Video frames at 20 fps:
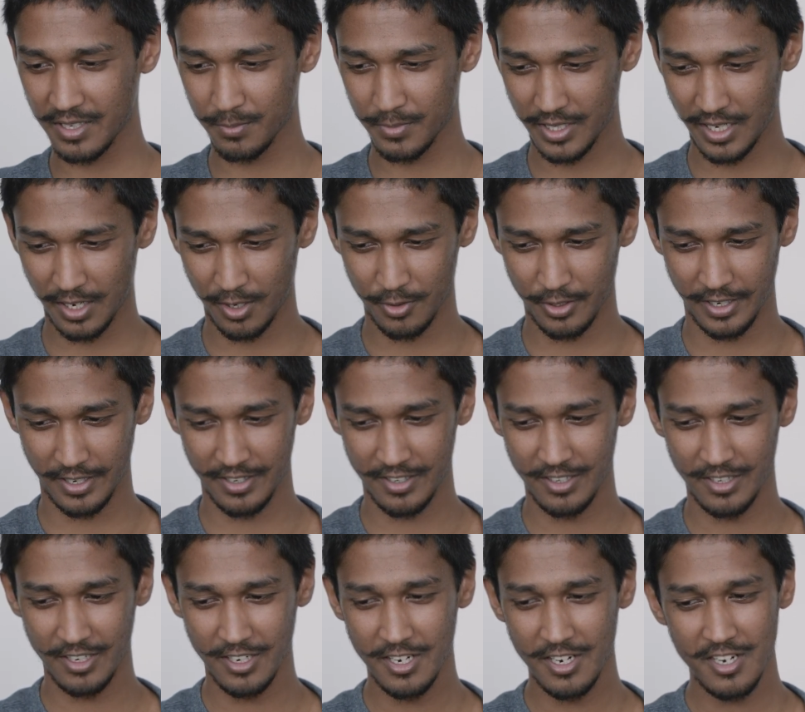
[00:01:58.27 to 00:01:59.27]
him down and
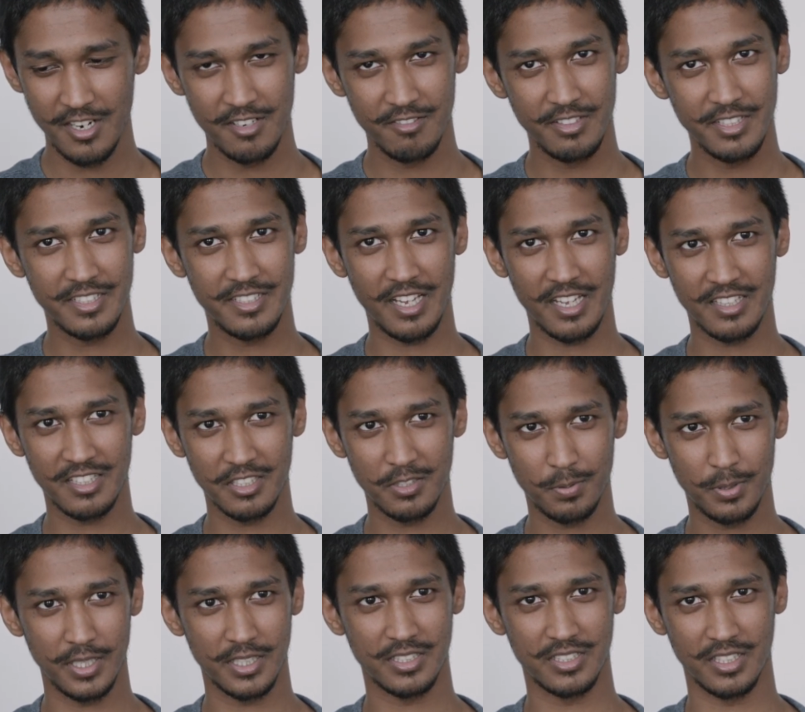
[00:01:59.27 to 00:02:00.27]
retake this
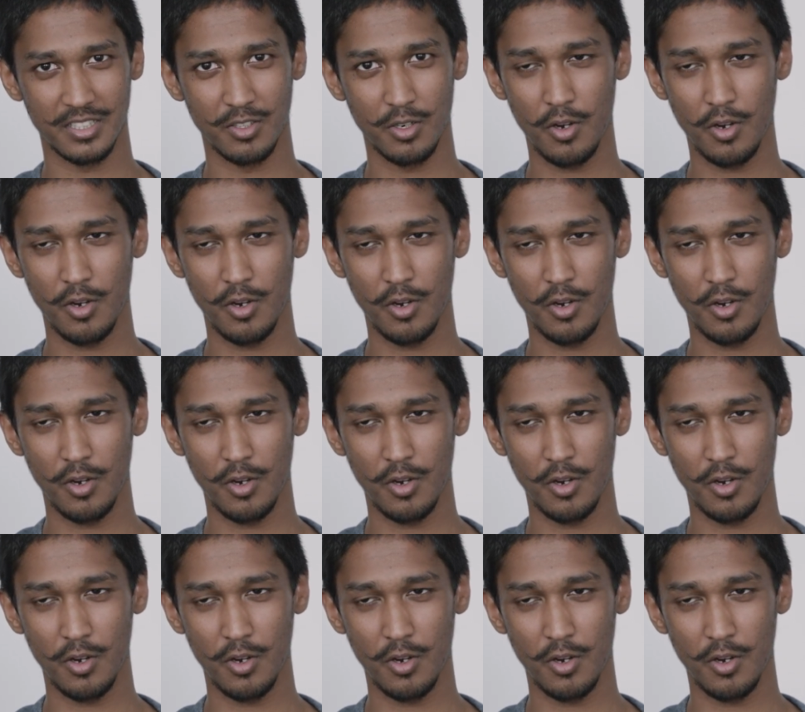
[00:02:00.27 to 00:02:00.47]
picture.